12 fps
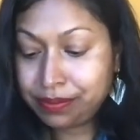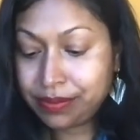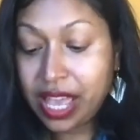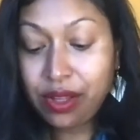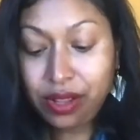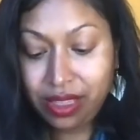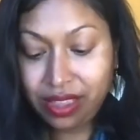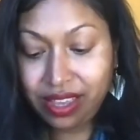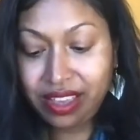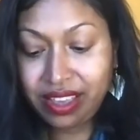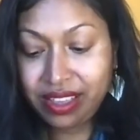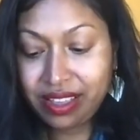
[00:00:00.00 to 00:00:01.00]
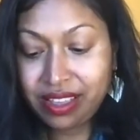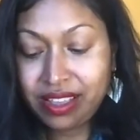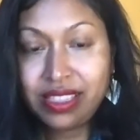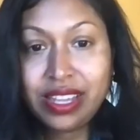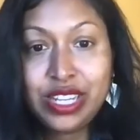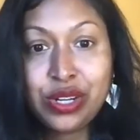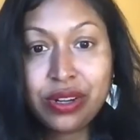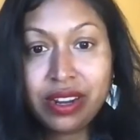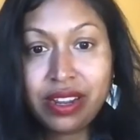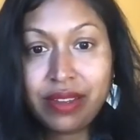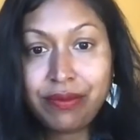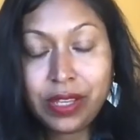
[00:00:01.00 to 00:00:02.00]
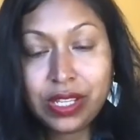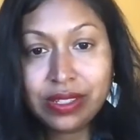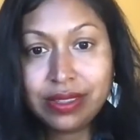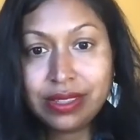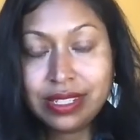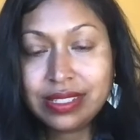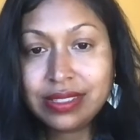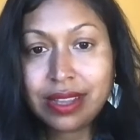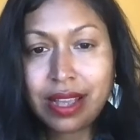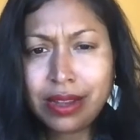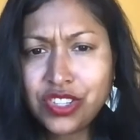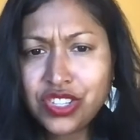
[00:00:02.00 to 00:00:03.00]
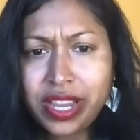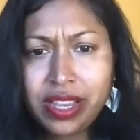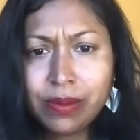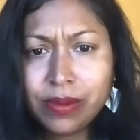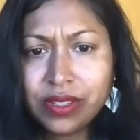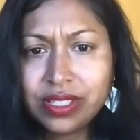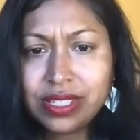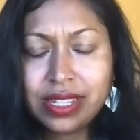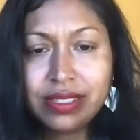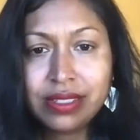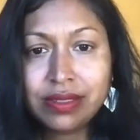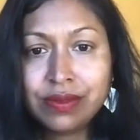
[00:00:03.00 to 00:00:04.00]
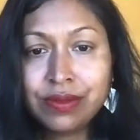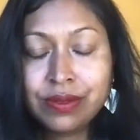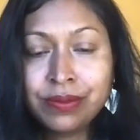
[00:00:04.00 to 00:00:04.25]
healthy, then you're going to feel this unshakable sense of